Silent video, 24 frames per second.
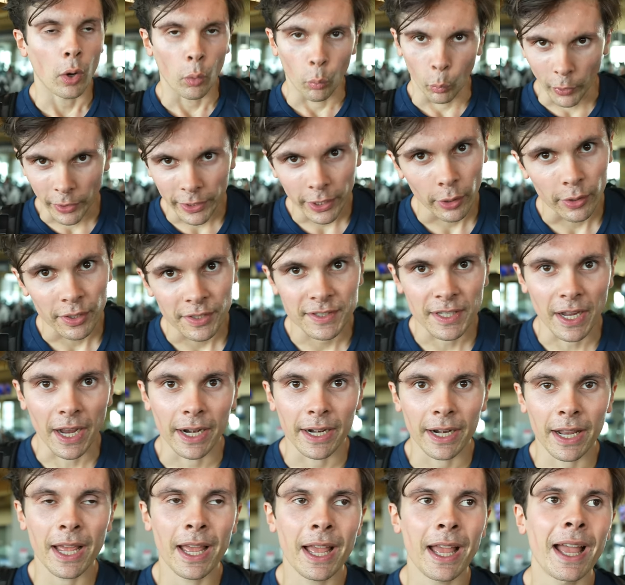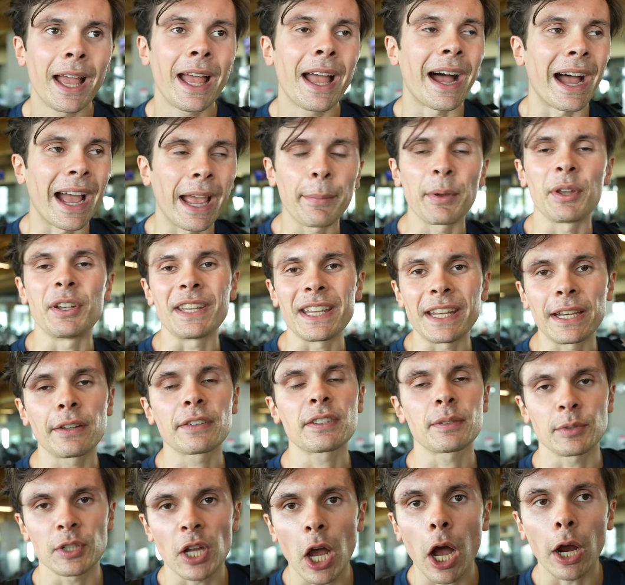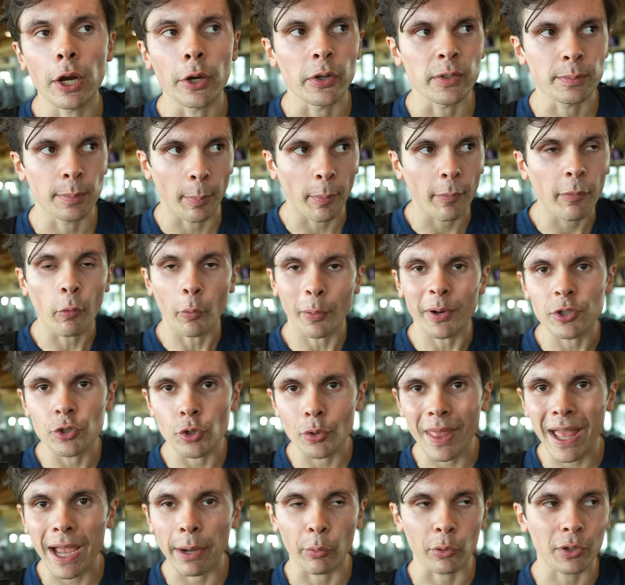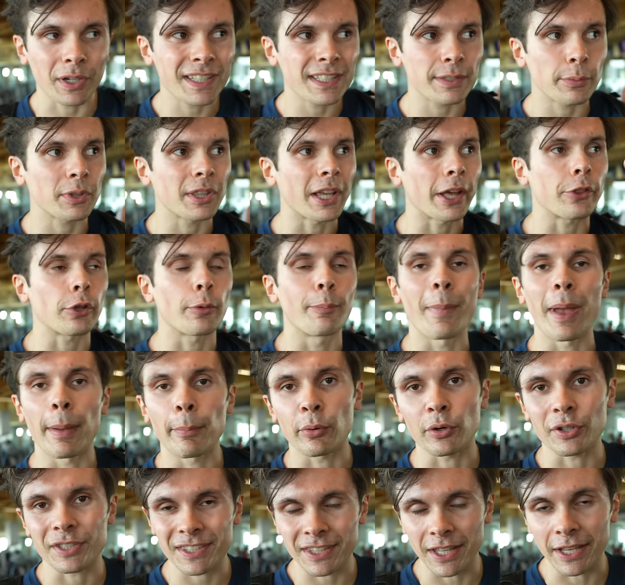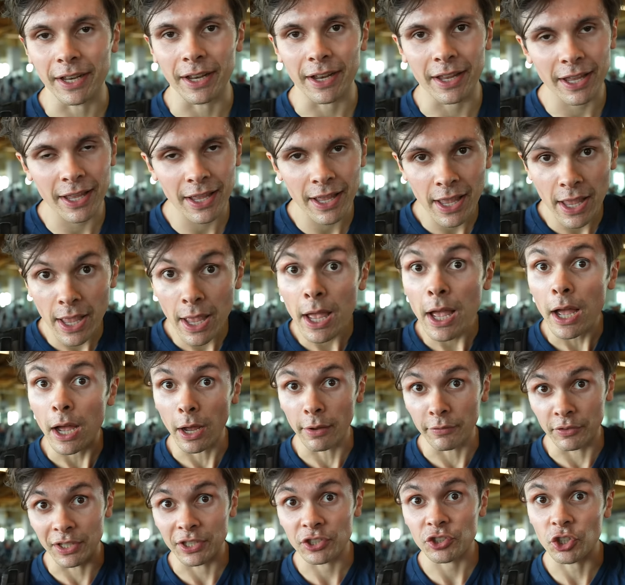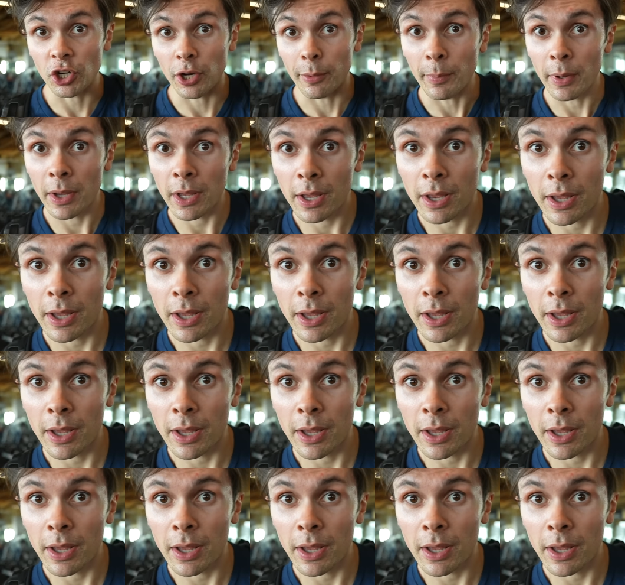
Workout is done. I'm in need of some tacos, but before we do that, we're gonna see what the other members think of this gym.